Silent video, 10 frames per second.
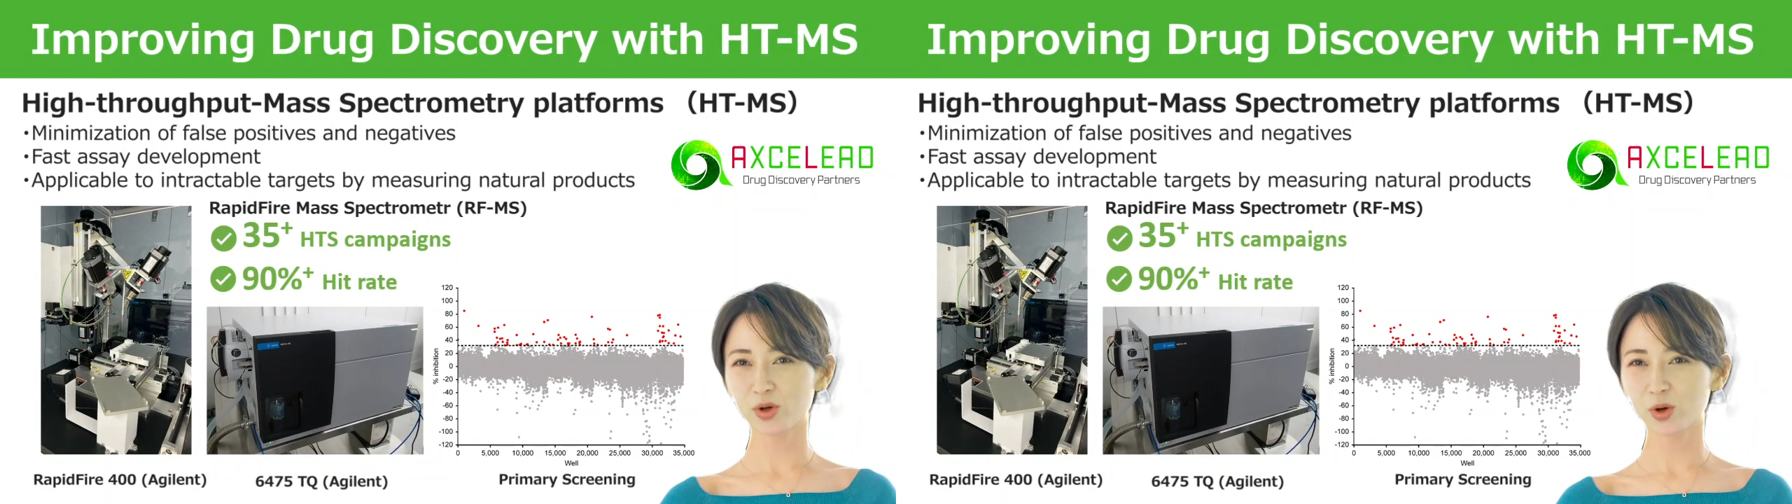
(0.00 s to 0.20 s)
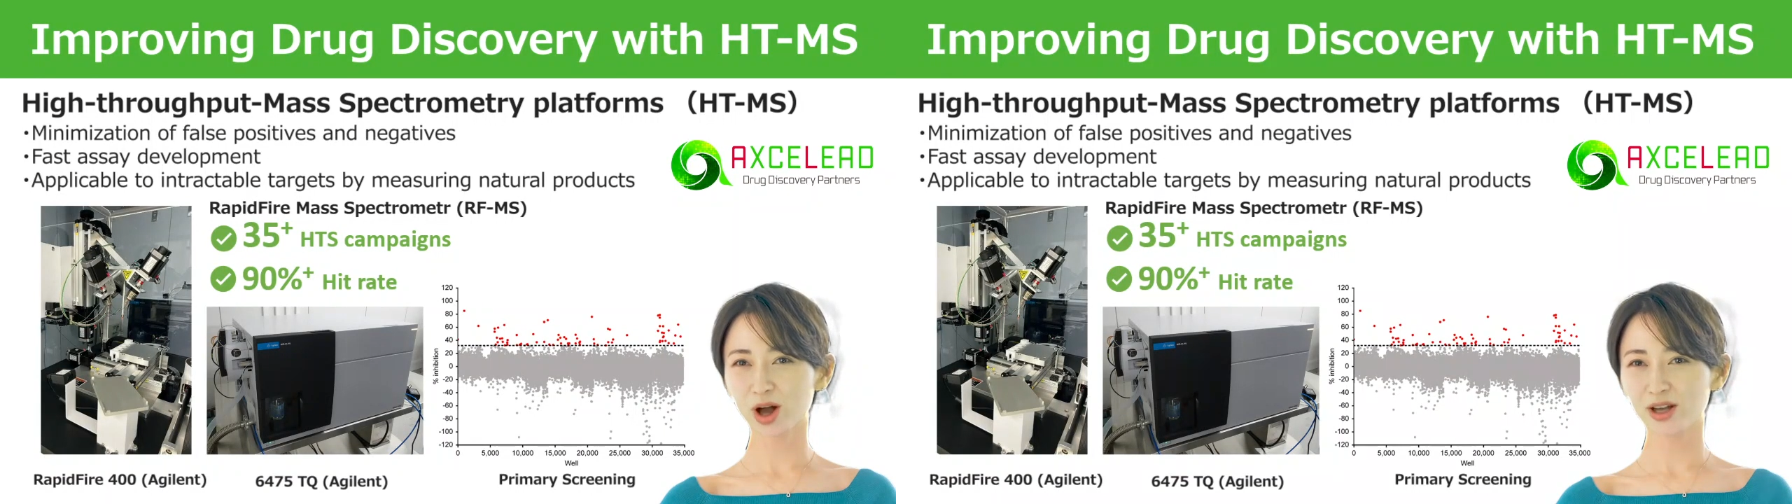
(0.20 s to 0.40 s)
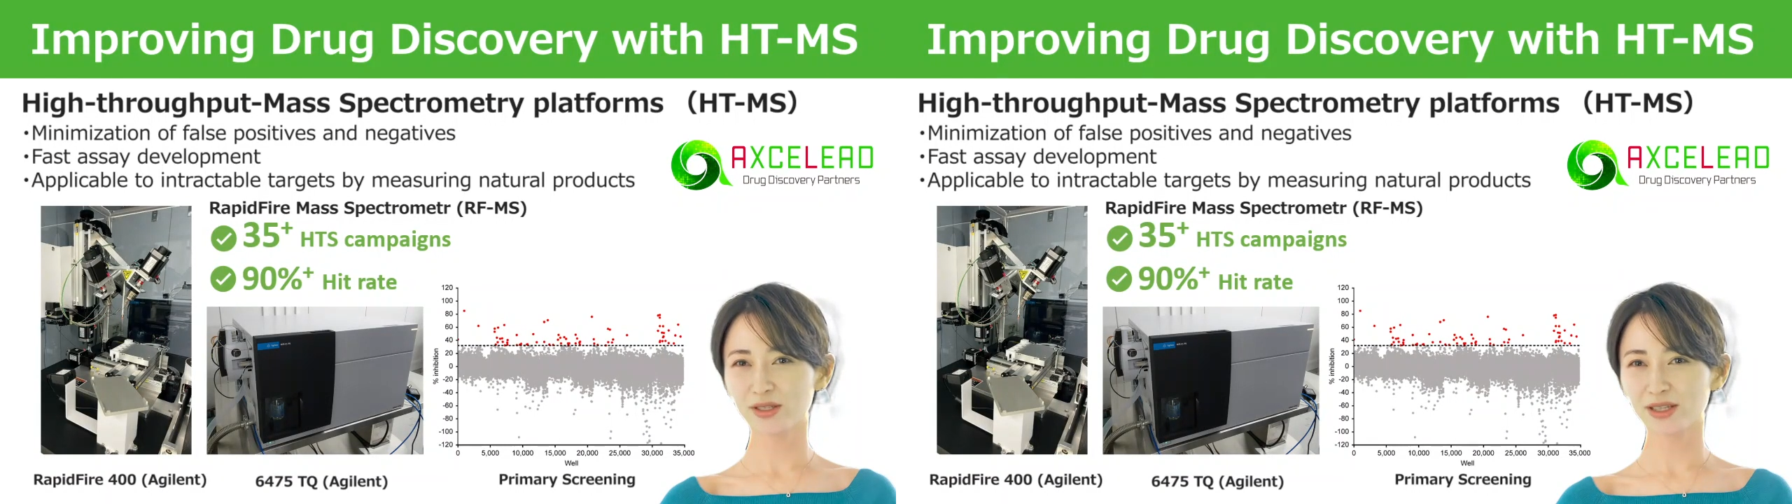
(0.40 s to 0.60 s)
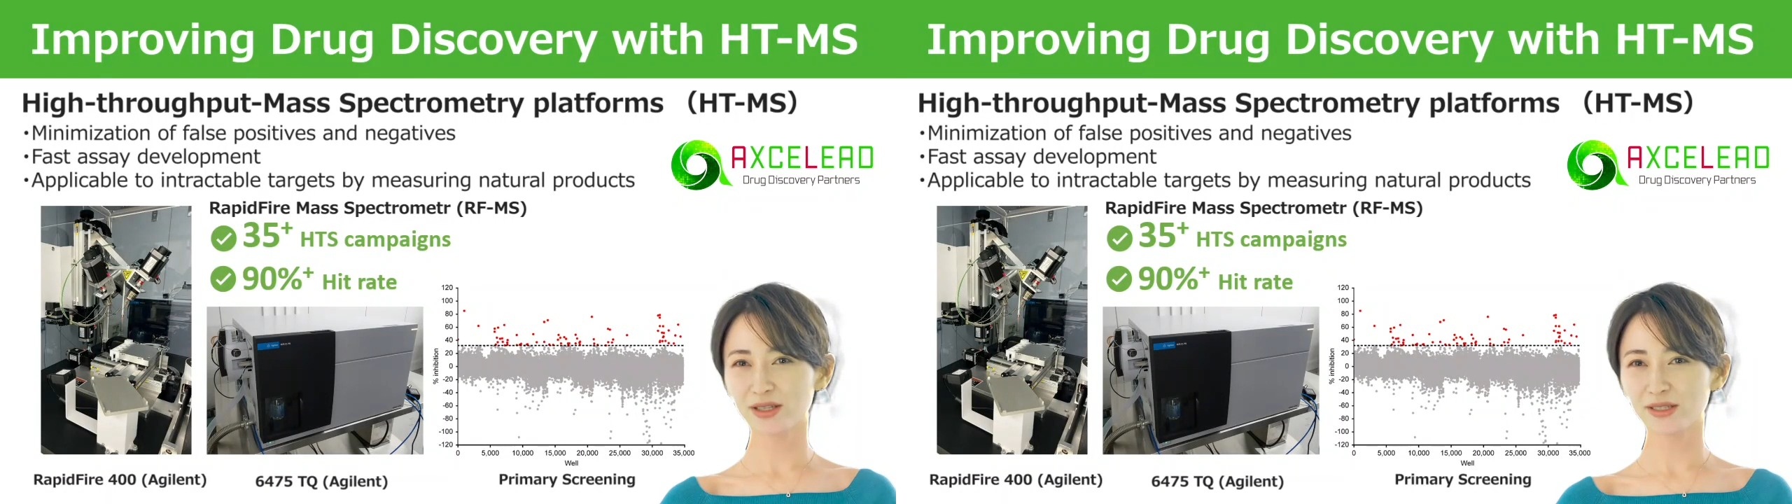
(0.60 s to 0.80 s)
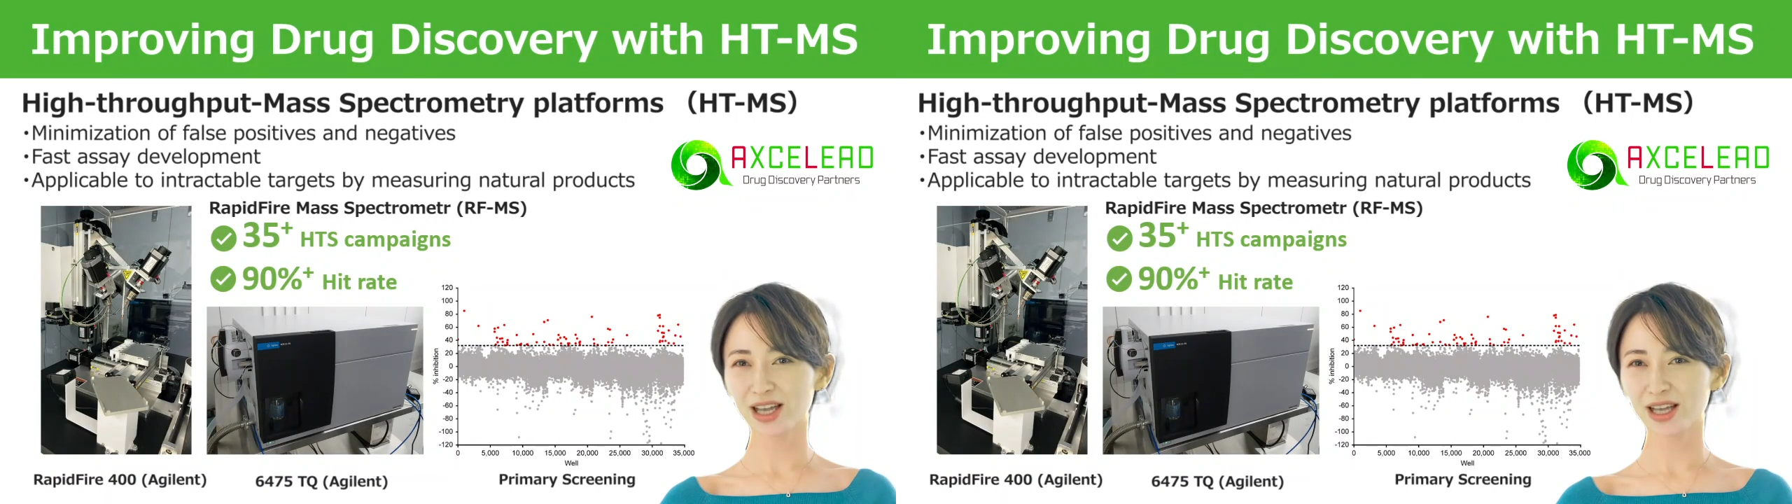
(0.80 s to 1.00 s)
to acquire
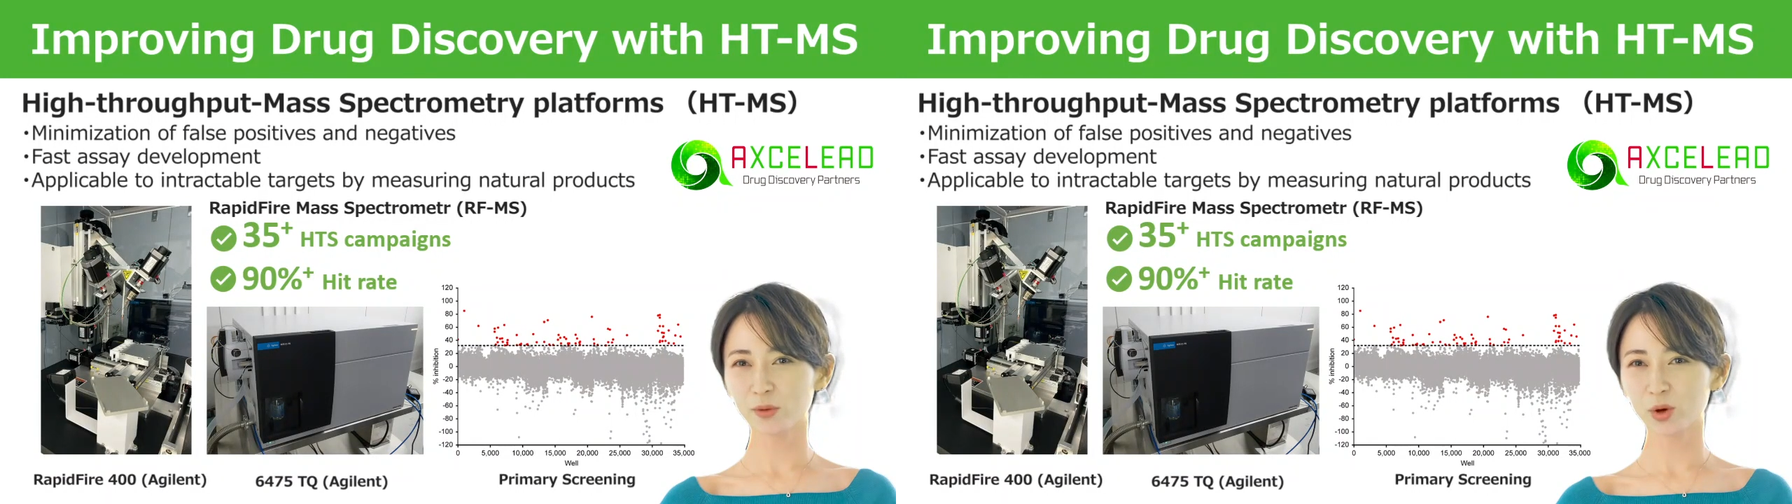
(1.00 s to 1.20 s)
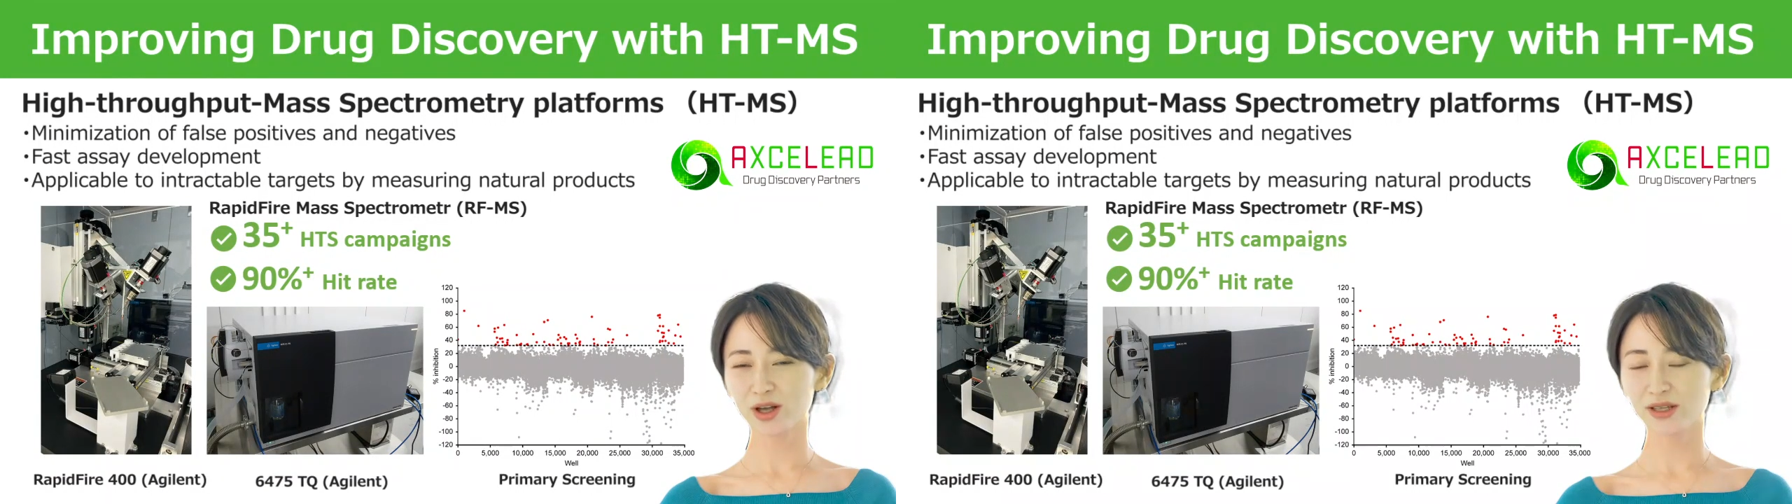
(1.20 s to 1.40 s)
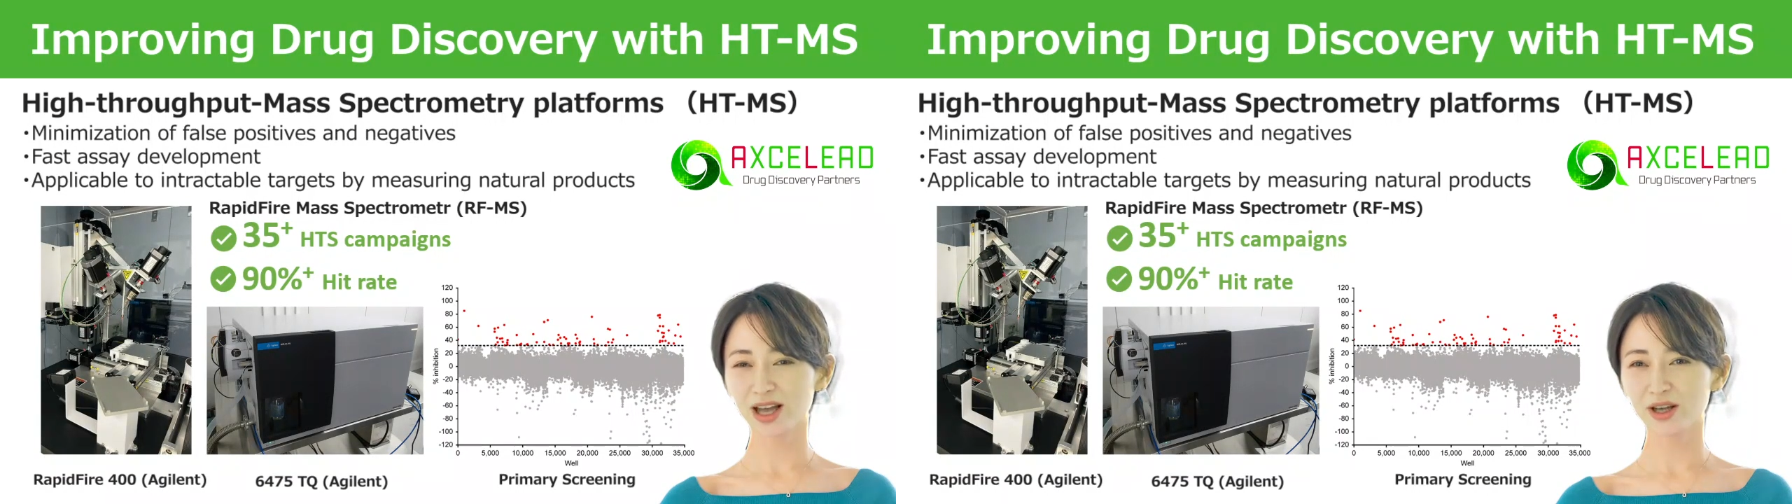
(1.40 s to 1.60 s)
single data point